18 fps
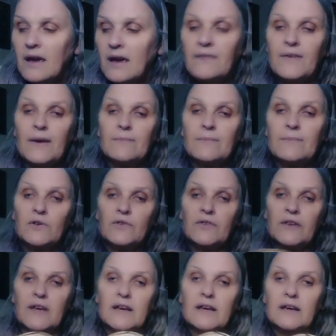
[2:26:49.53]
If I'm
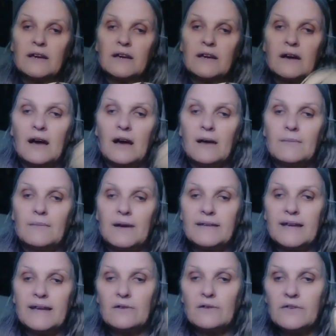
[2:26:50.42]
using
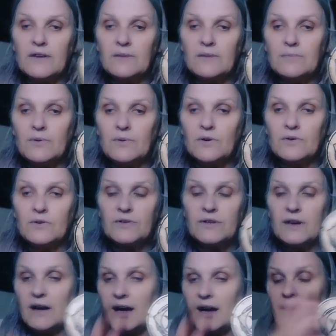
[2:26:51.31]
a dowsing
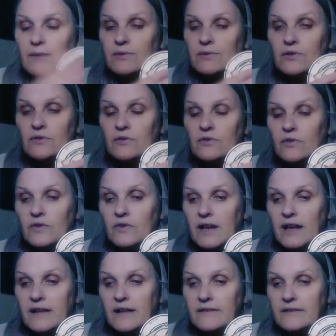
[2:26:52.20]
board, I would also
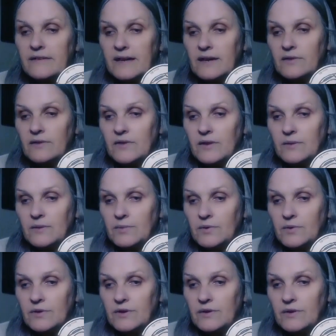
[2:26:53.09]
cleanse a dowsing
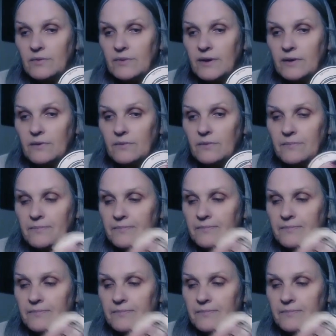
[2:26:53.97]
board as well.